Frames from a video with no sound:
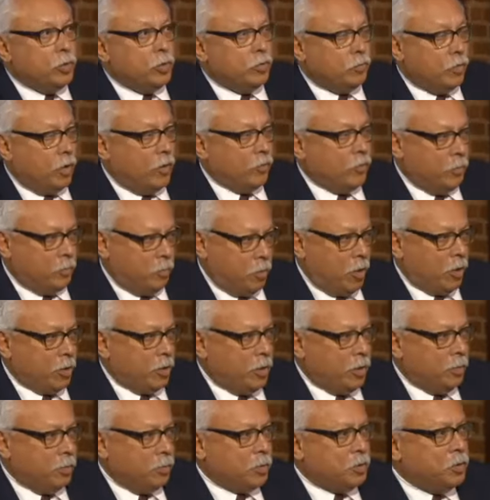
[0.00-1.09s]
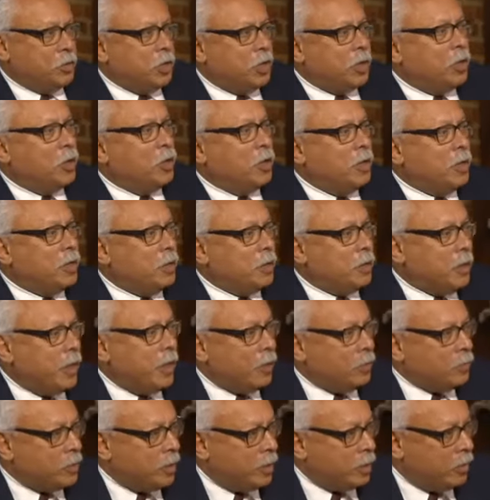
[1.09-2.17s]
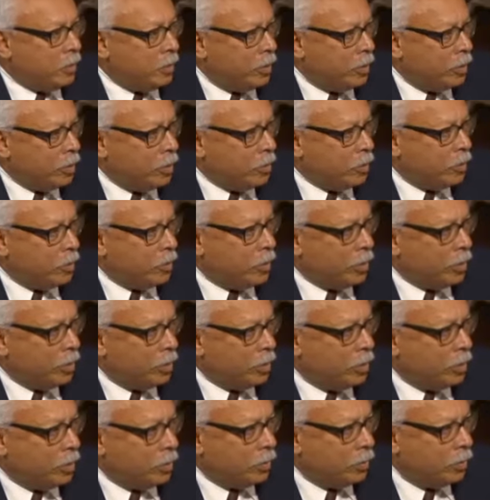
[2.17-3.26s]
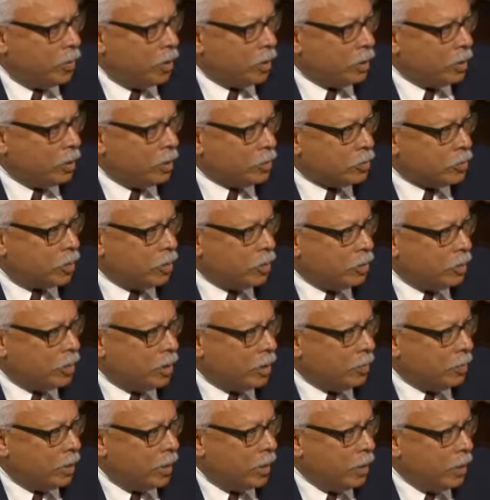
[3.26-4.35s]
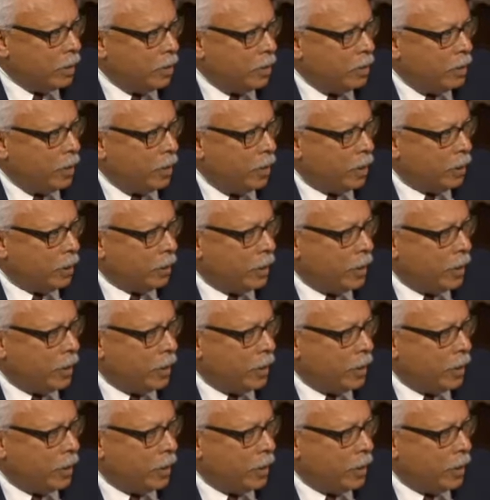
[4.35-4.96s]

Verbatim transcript: involving parking, particularly in a downtown area where parking is hard to come by, and